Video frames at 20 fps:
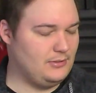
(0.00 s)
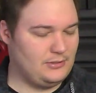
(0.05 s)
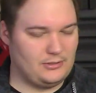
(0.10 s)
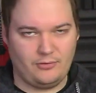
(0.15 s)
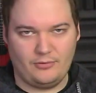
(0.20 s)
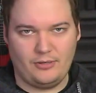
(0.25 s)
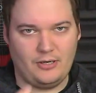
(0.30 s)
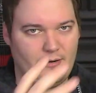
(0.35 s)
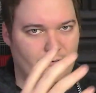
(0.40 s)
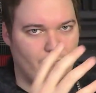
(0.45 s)

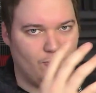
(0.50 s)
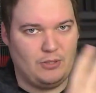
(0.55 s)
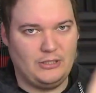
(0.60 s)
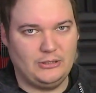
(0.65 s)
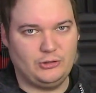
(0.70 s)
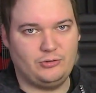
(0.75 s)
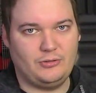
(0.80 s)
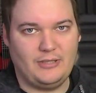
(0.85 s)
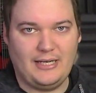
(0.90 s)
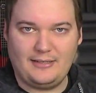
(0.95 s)
so you have
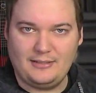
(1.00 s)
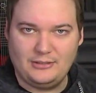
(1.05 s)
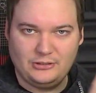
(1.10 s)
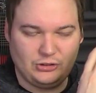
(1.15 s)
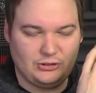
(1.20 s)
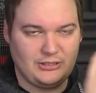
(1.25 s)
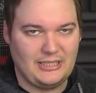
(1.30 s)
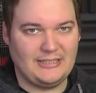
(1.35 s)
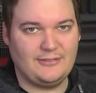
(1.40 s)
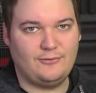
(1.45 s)
one track
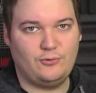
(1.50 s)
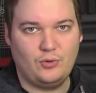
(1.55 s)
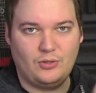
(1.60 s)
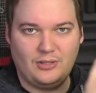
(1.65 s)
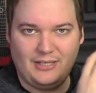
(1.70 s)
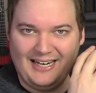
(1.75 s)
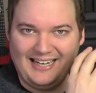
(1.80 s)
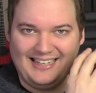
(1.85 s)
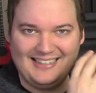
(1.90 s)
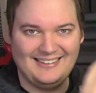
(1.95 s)
just
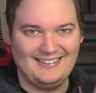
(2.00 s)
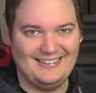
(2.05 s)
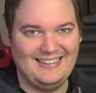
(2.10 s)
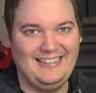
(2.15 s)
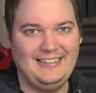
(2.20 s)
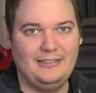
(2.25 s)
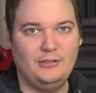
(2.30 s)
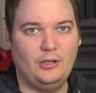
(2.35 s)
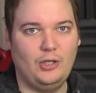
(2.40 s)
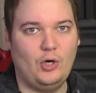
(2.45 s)
for a
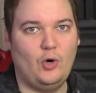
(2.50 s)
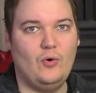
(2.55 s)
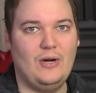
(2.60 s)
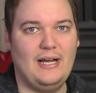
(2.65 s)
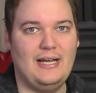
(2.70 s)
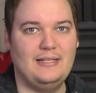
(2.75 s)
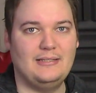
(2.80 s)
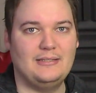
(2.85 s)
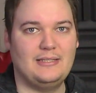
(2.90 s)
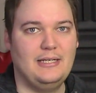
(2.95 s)
clean low
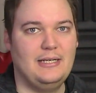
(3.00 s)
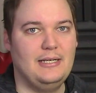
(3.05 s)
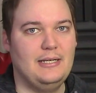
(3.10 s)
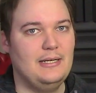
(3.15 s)
end